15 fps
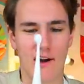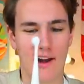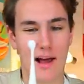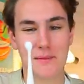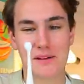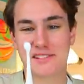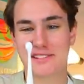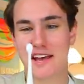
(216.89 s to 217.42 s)
All right,
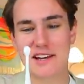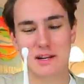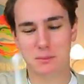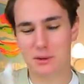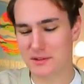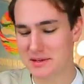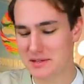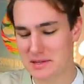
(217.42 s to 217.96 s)
I'm excited
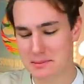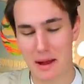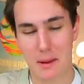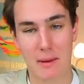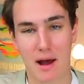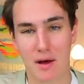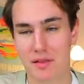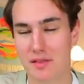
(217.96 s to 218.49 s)
to put this in my
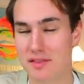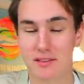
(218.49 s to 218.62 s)
mouth.